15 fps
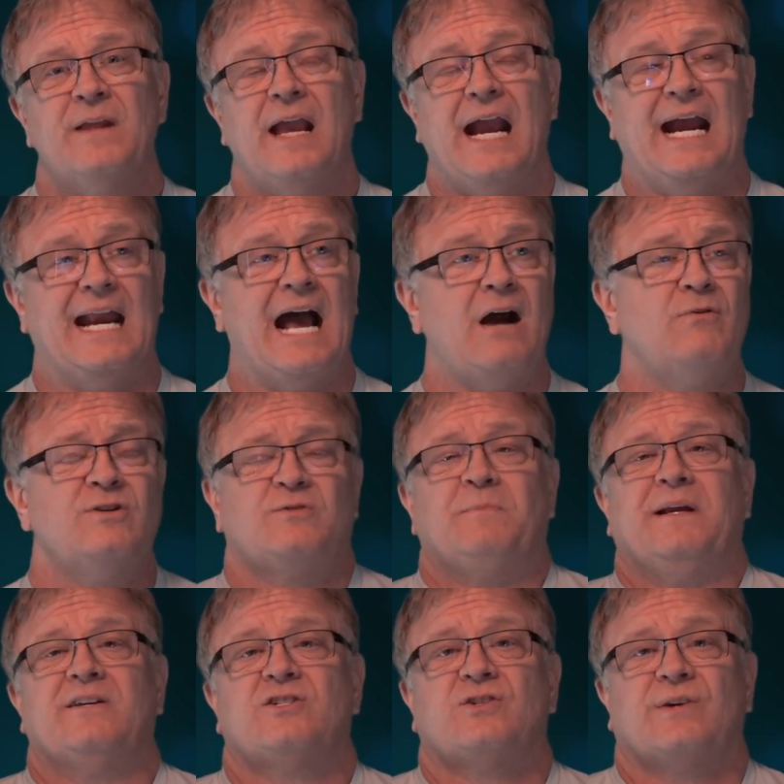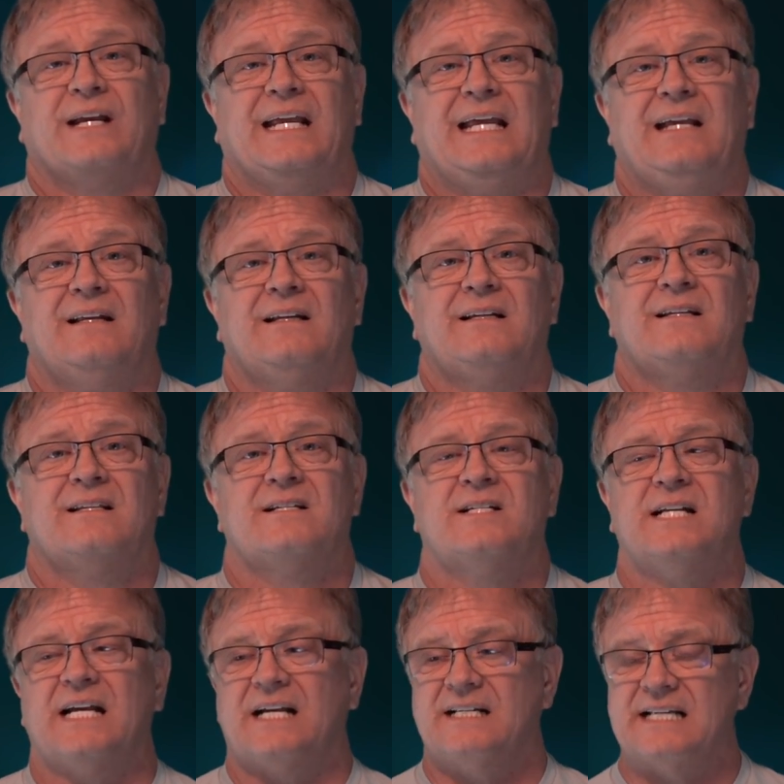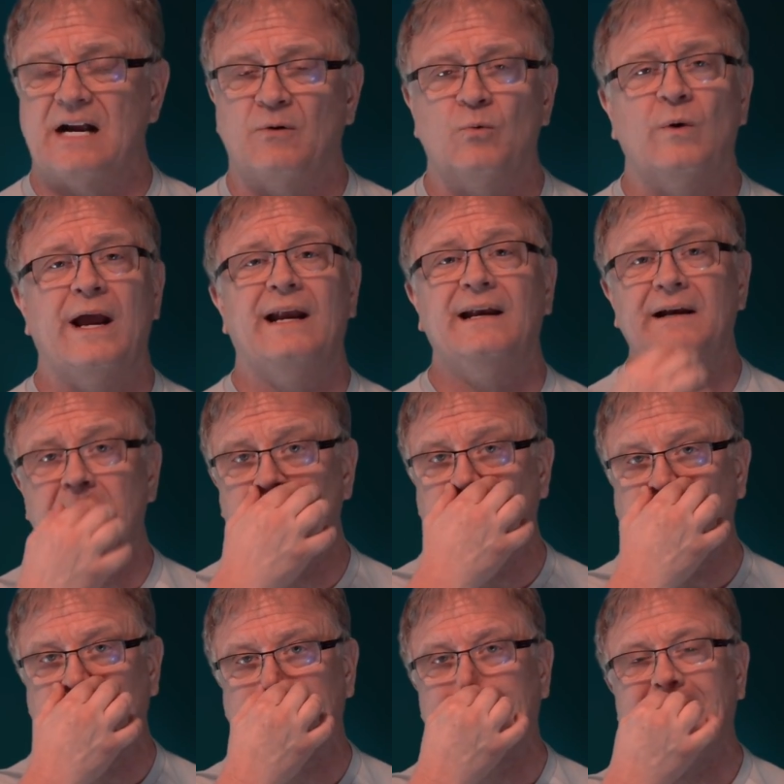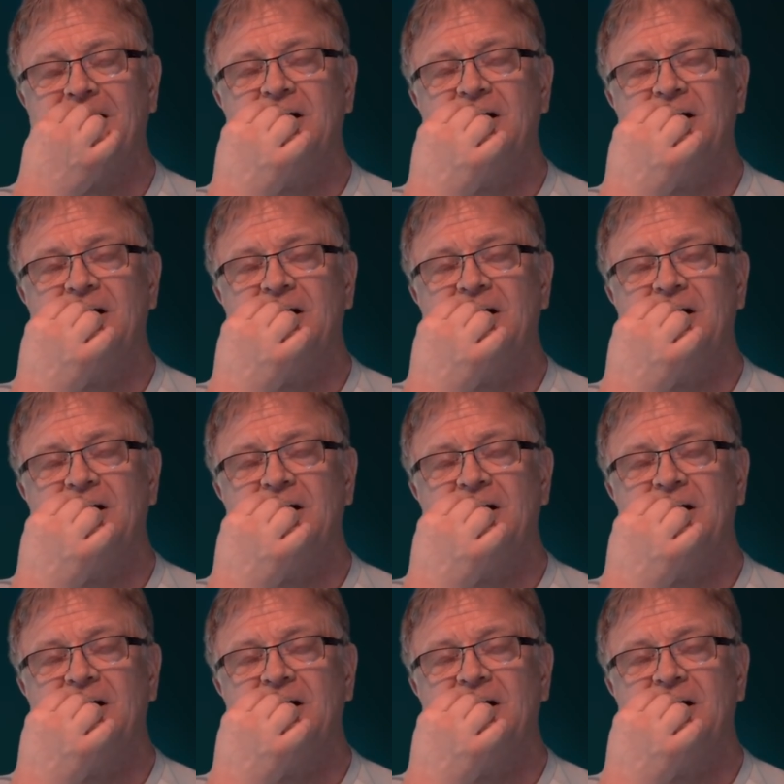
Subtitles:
and I was ministering healing to the sick because I read in a book